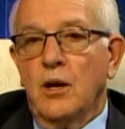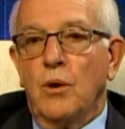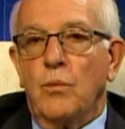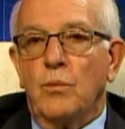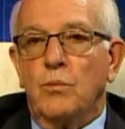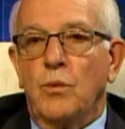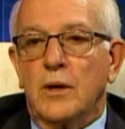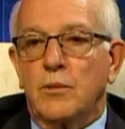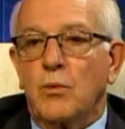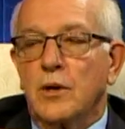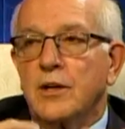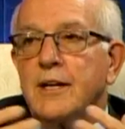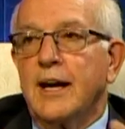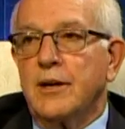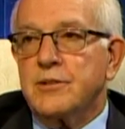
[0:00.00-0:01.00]
what we're
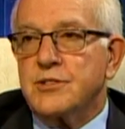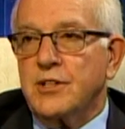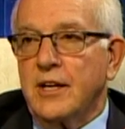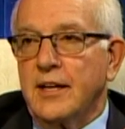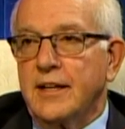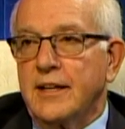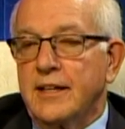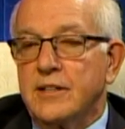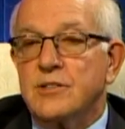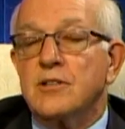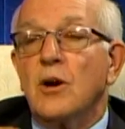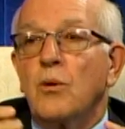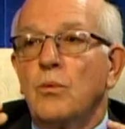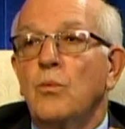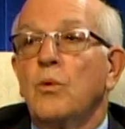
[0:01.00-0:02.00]
now saying is,
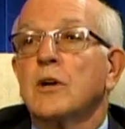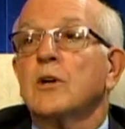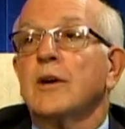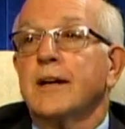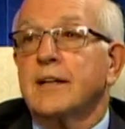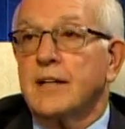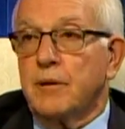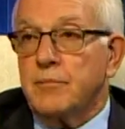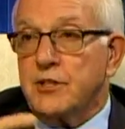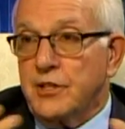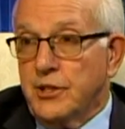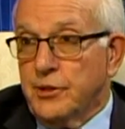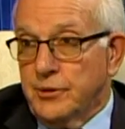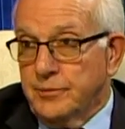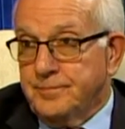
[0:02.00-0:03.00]
we're going to come to
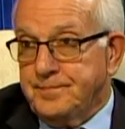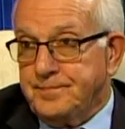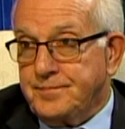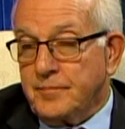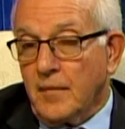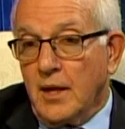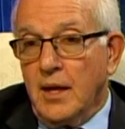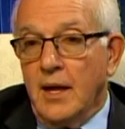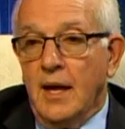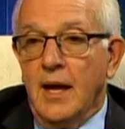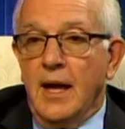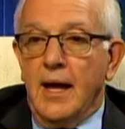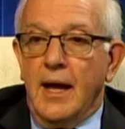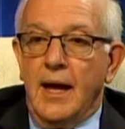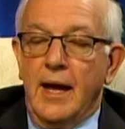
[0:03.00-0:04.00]
you.
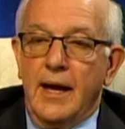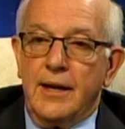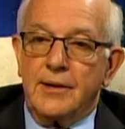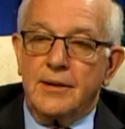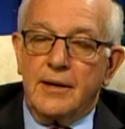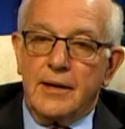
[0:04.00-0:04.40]
And